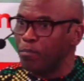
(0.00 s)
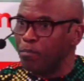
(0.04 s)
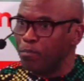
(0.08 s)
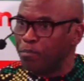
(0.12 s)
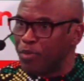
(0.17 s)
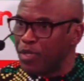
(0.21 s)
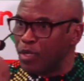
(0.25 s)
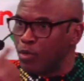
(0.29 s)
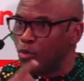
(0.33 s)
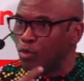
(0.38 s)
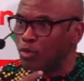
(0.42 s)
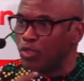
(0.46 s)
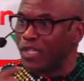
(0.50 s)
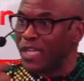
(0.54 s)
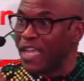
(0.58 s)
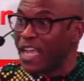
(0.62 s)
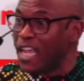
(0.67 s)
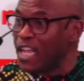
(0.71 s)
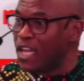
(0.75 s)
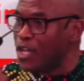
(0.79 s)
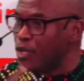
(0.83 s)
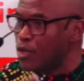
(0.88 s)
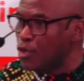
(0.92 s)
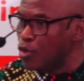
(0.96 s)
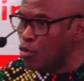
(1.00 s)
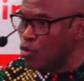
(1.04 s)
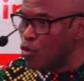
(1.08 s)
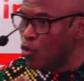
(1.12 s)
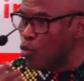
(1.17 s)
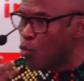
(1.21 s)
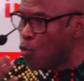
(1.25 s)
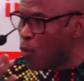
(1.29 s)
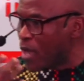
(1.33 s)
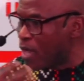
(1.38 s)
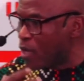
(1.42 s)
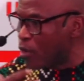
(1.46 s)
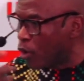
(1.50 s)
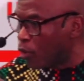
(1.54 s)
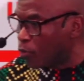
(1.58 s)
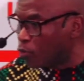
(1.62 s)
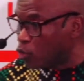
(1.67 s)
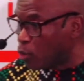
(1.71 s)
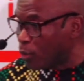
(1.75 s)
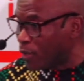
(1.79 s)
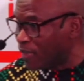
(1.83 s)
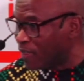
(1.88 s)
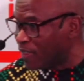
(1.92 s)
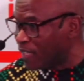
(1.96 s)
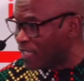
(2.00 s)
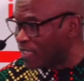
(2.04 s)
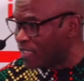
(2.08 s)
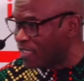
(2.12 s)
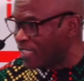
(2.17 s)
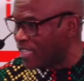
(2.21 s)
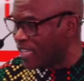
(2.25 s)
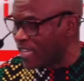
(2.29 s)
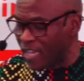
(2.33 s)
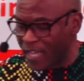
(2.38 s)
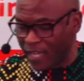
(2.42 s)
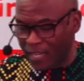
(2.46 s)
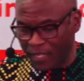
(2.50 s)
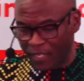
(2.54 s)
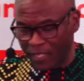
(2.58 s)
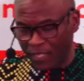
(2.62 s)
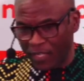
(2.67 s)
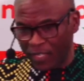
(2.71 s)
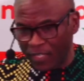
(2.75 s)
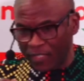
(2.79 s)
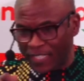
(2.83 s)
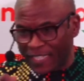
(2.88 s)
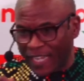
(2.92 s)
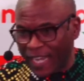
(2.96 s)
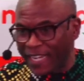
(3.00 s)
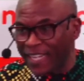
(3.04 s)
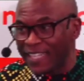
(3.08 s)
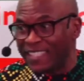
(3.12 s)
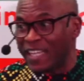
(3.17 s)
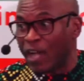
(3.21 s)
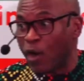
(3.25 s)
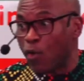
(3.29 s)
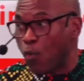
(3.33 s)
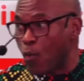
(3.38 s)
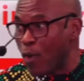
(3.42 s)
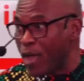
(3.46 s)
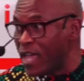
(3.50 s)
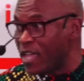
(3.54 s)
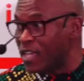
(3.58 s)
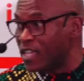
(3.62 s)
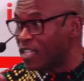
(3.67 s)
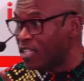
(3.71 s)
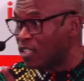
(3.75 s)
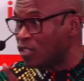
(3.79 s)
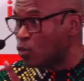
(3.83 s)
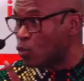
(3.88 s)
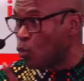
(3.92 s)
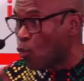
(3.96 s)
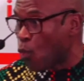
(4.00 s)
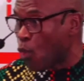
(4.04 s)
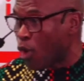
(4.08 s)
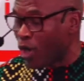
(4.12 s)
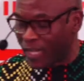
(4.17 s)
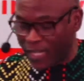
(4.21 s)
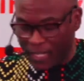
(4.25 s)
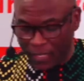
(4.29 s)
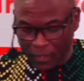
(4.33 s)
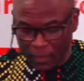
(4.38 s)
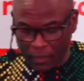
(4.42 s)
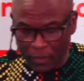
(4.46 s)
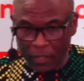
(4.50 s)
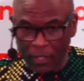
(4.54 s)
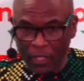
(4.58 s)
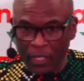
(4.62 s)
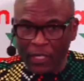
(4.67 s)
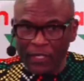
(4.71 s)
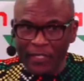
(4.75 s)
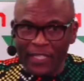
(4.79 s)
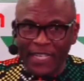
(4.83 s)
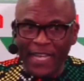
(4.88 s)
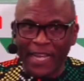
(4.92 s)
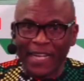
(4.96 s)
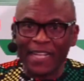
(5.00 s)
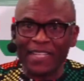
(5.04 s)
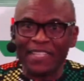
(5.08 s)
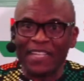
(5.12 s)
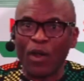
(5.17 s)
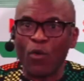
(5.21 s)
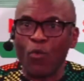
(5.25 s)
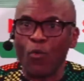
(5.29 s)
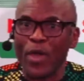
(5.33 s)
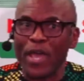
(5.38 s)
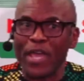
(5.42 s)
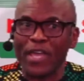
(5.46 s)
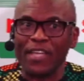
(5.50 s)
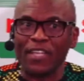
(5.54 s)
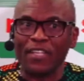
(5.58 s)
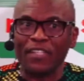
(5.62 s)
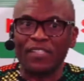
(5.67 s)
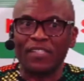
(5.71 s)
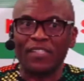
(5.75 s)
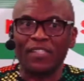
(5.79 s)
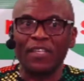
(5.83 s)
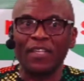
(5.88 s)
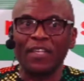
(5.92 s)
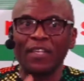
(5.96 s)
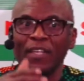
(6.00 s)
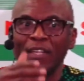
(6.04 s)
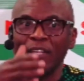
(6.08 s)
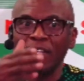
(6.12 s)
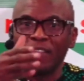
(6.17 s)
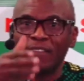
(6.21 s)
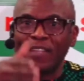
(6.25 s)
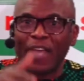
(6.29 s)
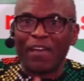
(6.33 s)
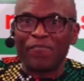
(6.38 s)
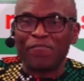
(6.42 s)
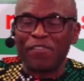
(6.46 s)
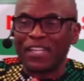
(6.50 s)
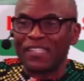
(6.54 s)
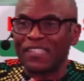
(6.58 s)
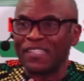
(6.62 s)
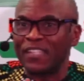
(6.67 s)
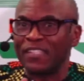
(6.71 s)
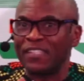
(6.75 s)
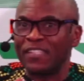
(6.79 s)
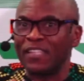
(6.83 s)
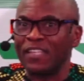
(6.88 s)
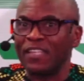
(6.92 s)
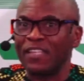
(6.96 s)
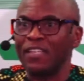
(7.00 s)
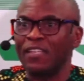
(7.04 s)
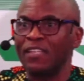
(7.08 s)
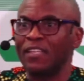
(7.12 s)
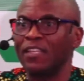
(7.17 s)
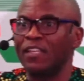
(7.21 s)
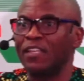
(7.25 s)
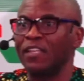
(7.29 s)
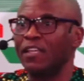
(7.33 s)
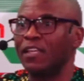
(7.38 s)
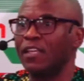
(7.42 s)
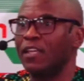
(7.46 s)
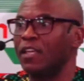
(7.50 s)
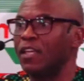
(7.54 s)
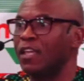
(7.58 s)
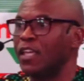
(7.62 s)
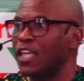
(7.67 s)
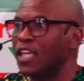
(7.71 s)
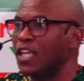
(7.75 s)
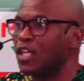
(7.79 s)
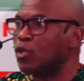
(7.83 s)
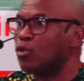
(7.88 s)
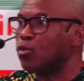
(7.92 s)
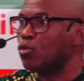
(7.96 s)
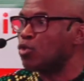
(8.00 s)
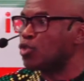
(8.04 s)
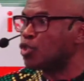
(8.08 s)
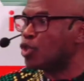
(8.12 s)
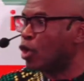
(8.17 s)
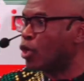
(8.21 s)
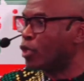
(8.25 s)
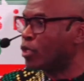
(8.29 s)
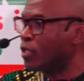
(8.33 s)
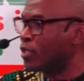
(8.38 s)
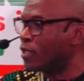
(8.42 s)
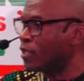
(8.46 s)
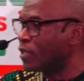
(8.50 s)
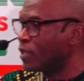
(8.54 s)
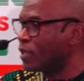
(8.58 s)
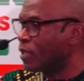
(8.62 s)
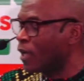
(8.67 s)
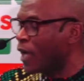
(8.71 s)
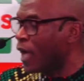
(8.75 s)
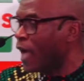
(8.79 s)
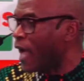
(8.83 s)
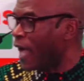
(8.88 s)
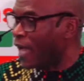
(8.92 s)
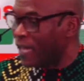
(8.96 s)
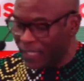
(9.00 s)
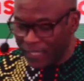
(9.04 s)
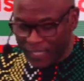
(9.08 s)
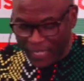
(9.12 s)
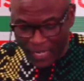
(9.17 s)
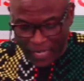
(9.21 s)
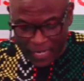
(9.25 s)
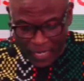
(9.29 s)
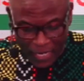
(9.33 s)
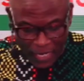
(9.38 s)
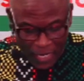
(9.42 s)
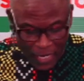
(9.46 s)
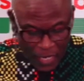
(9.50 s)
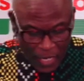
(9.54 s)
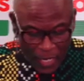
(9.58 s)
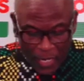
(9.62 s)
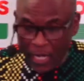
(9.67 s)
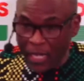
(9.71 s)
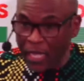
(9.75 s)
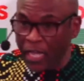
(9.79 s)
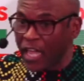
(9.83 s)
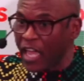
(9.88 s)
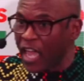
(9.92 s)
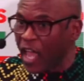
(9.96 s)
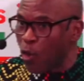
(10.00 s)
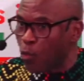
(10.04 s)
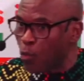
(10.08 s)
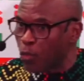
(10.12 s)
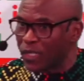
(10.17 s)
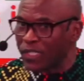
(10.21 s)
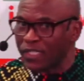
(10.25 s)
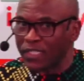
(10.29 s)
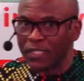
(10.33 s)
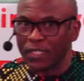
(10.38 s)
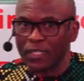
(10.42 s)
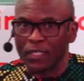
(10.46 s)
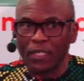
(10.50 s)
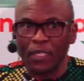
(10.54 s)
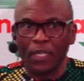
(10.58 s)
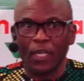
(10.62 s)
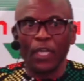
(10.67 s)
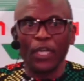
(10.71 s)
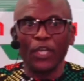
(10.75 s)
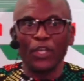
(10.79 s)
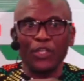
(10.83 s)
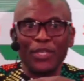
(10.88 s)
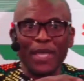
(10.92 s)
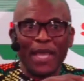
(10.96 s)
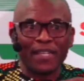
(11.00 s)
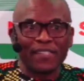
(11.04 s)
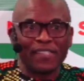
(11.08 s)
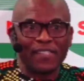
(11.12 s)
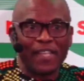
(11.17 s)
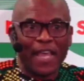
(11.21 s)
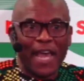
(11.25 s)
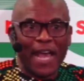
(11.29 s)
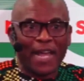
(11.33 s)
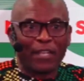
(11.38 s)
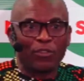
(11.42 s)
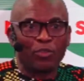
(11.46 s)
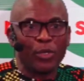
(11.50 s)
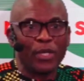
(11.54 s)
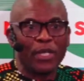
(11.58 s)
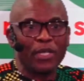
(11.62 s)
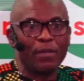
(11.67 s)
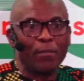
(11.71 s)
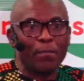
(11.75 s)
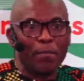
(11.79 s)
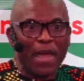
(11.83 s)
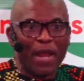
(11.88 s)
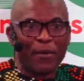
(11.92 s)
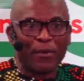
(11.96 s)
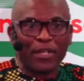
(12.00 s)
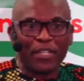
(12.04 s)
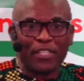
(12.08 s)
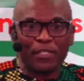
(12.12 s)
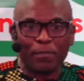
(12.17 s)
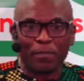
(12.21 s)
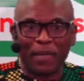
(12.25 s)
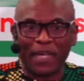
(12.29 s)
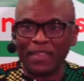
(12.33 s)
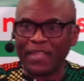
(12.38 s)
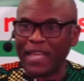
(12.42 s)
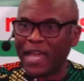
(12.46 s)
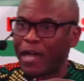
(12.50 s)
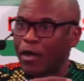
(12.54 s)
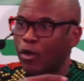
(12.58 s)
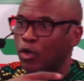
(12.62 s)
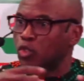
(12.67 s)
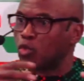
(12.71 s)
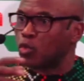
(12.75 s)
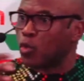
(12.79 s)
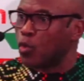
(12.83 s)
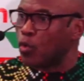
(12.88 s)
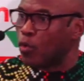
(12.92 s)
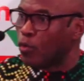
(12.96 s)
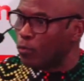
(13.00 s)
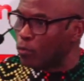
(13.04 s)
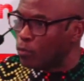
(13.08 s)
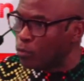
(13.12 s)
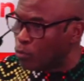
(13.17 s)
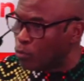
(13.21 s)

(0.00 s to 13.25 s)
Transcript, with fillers: build a new way of doing things here. The Canadian way is working. The Canadian way is diversity, inclusion, and uh, equity. Yes, they are doing merit, but they are also